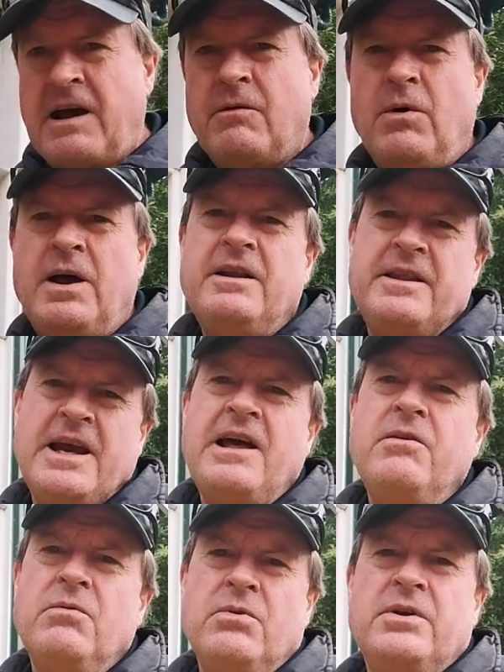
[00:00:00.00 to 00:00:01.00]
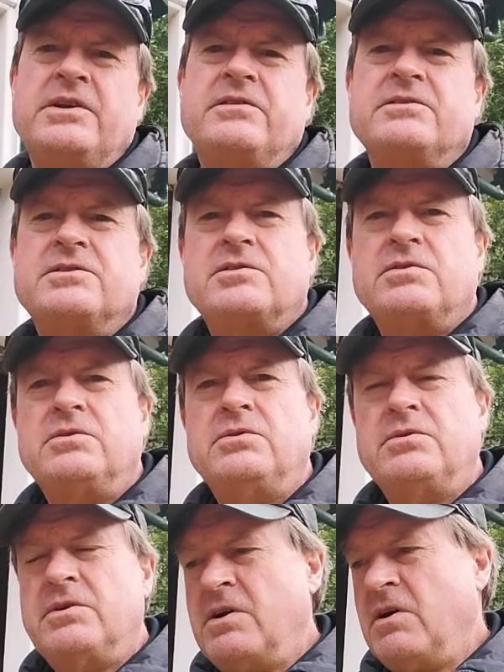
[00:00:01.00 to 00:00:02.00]
one of the other reasons
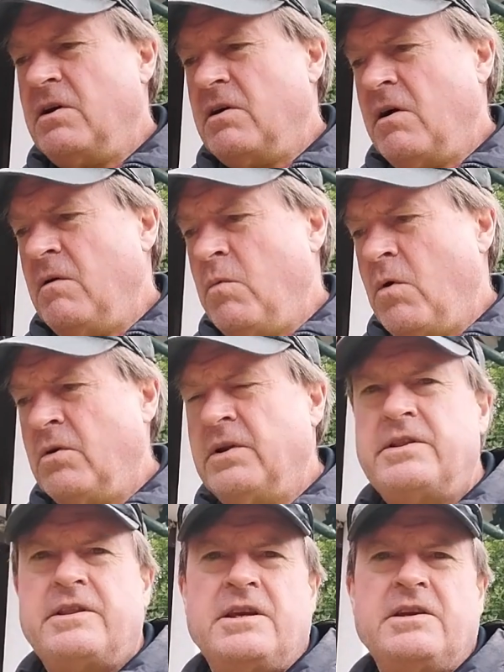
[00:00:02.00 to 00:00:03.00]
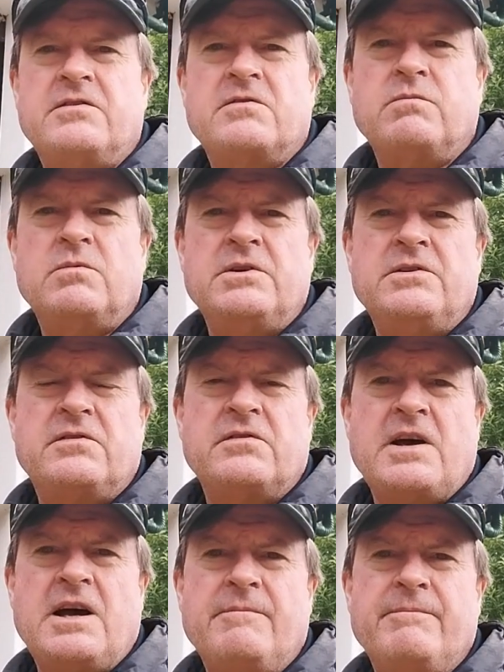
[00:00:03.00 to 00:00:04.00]
too that I wanted this
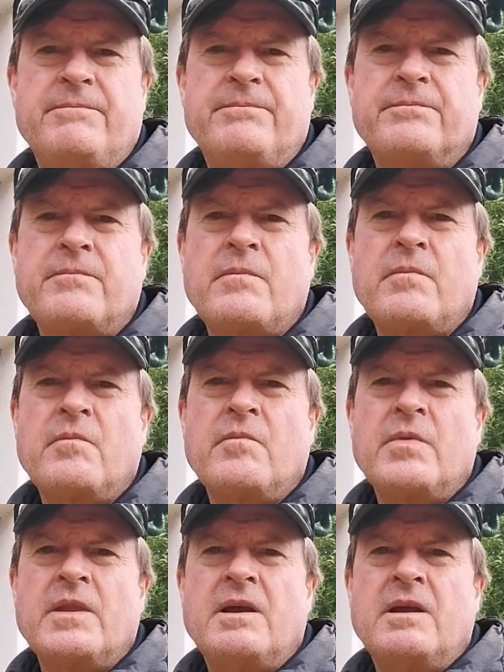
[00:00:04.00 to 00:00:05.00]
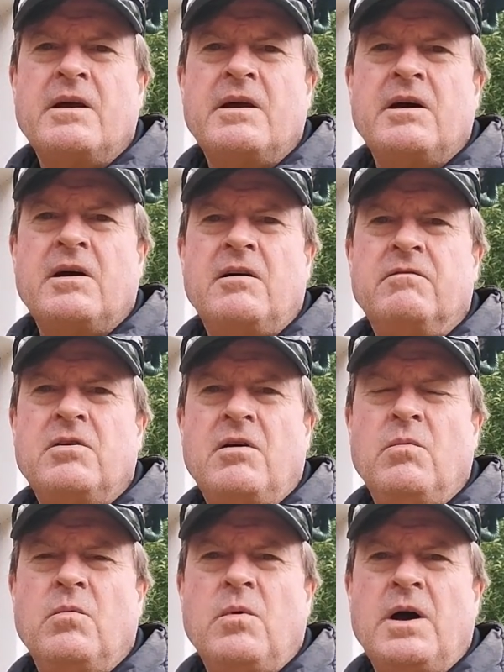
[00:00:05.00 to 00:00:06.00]
was I've
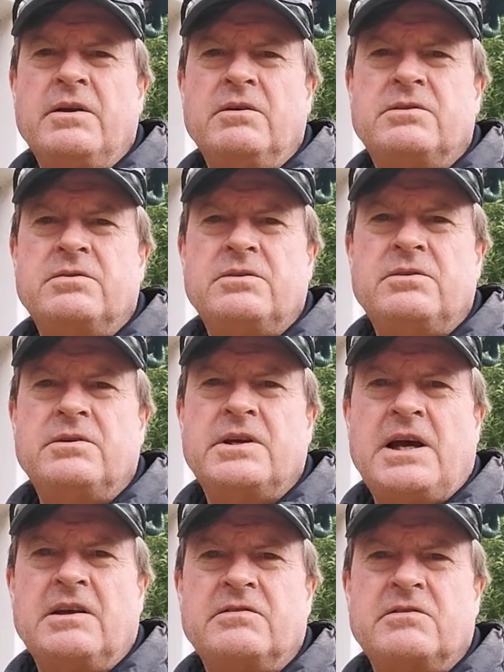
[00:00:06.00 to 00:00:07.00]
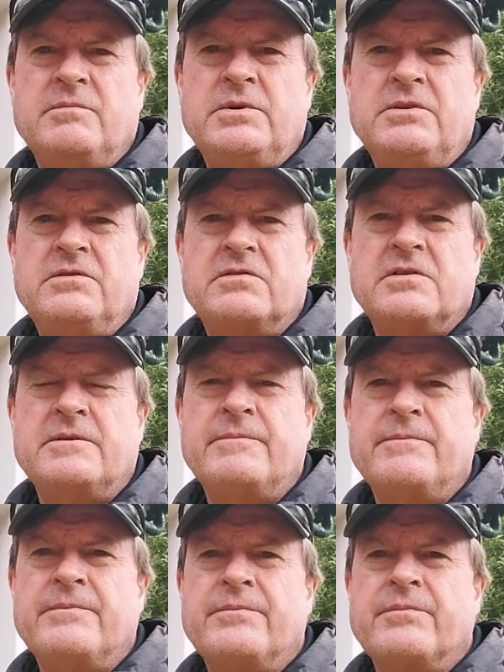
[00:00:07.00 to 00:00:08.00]
got one or two customers
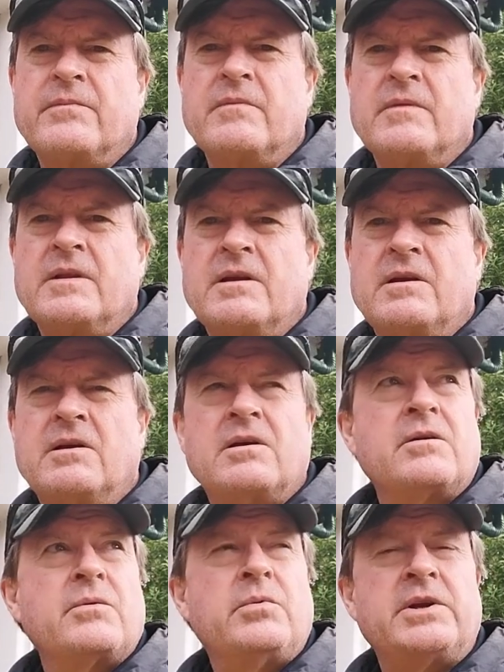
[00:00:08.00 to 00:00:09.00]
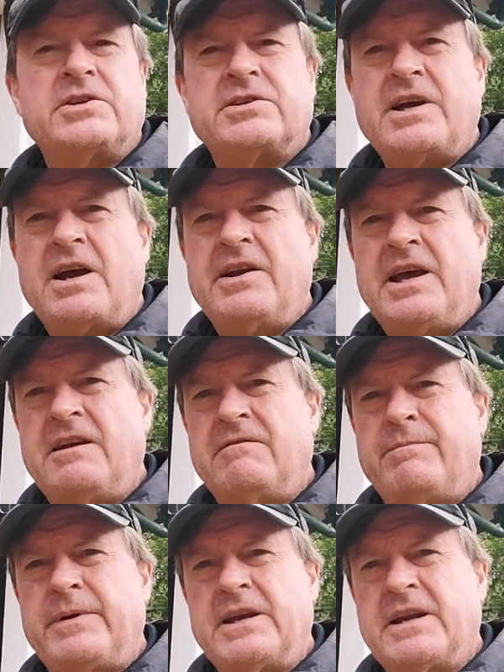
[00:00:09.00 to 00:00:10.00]
which don't have
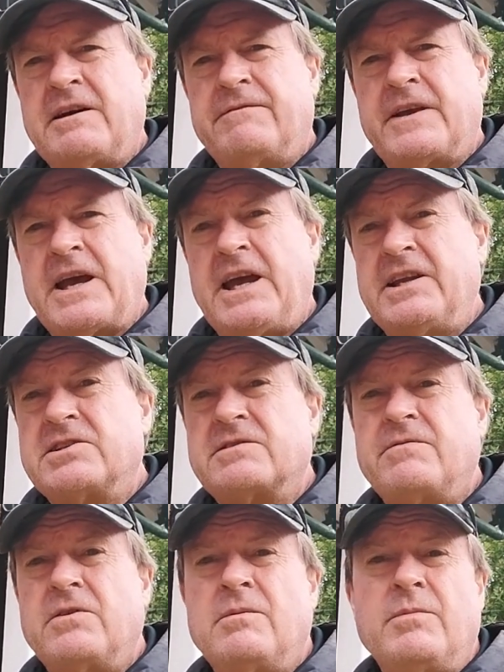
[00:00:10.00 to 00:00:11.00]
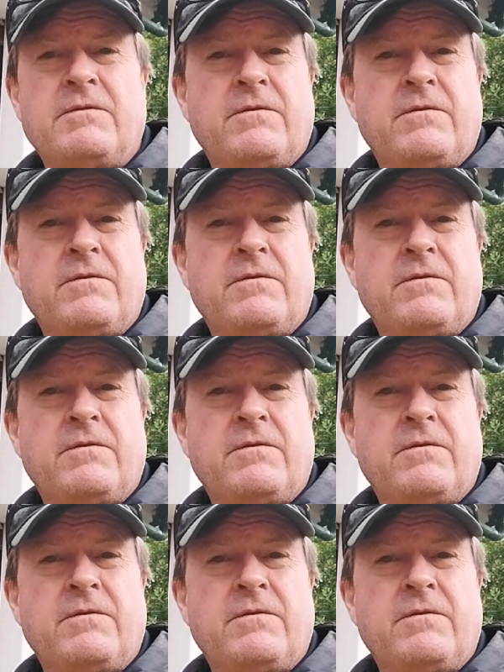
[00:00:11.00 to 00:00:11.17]
big enough gates for my